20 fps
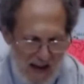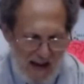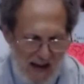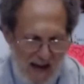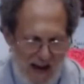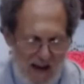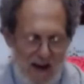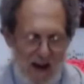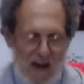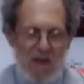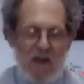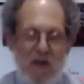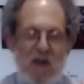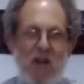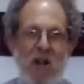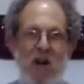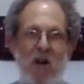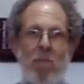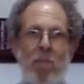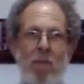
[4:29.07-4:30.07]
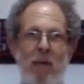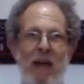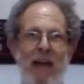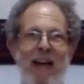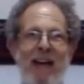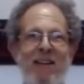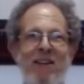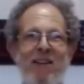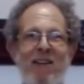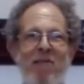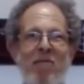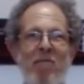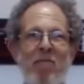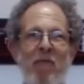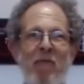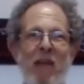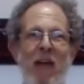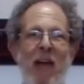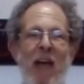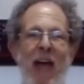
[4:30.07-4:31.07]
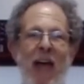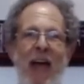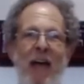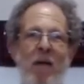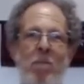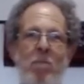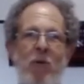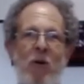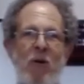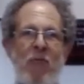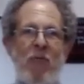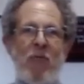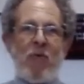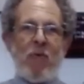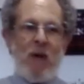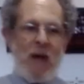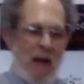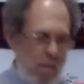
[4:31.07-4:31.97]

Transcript: another dinner plate and put three